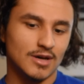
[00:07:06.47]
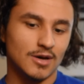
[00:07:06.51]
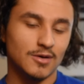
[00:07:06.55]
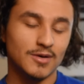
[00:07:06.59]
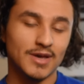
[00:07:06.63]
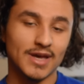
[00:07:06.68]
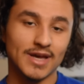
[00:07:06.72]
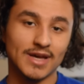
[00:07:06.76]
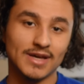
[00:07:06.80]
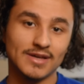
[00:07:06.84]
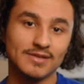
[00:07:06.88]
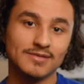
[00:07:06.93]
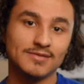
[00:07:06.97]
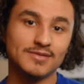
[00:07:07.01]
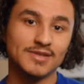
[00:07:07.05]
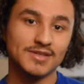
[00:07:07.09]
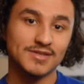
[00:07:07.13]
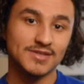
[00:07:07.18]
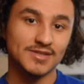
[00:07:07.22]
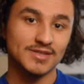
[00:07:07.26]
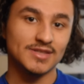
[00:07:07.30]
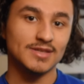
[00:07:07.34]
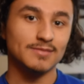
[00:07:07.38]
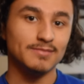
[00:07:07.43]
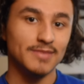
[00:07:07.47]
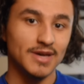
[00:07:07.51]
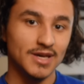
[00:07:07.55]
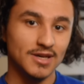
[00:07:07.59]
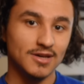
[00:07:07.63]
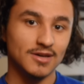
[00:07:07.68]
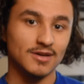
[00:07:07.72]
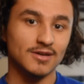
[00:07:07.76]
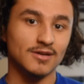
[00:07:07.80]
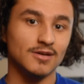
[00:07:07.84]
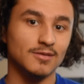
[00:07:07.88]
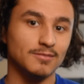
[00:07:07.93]
Okay, this is the
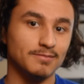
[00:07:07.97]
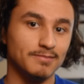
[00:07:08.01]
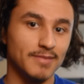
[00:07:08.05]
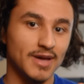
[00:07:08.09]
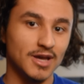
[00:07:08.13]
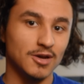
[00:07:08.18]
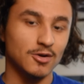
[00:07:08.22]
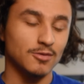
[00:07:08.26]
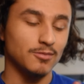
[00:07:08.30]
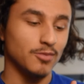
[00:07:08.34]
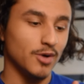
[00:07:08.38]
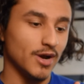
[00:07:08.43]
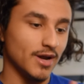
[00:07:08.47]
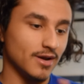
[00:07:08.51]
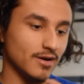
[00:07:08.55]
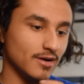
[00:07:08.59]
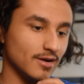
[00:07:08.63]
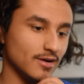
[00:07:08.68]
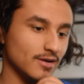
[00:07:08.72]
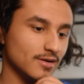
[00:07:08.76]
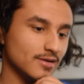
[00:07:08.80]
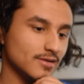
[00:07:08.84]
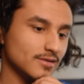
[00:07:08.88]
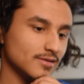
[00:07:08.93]
maker maker breaker.